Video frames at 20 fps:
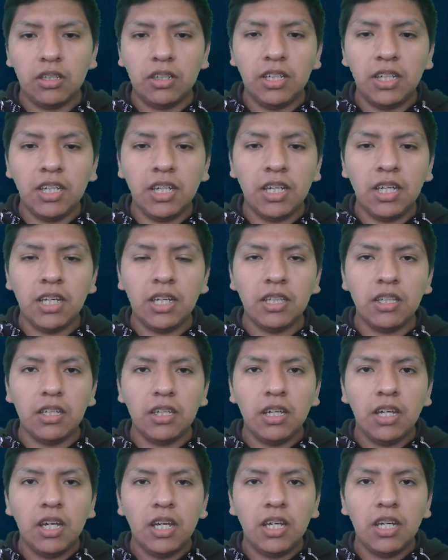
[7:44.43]
It
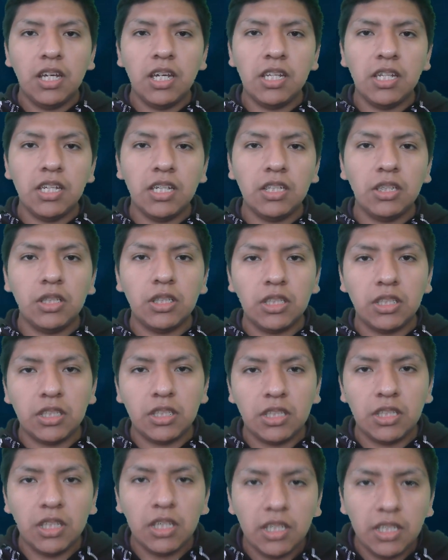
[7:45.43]

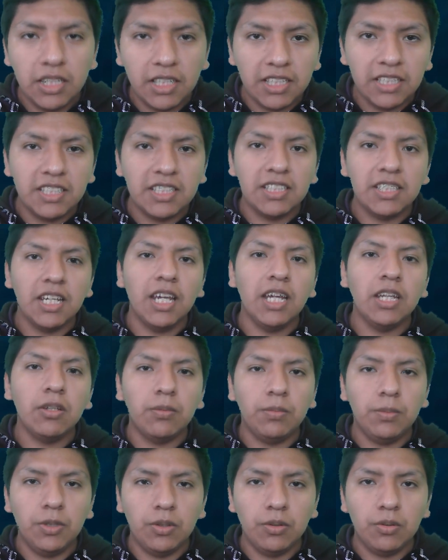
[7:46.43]
is inside of
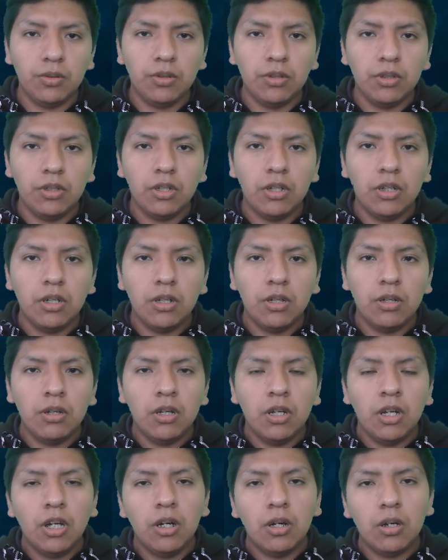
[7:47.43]

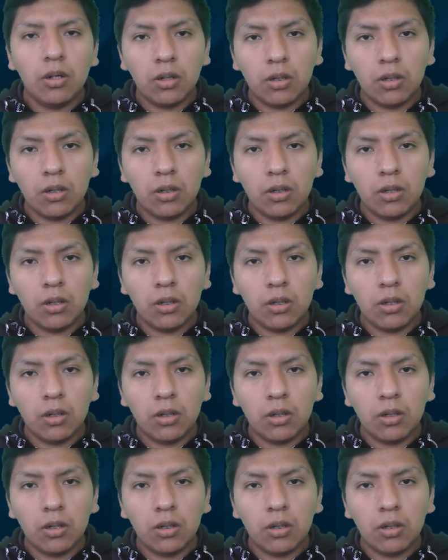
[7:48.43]
you,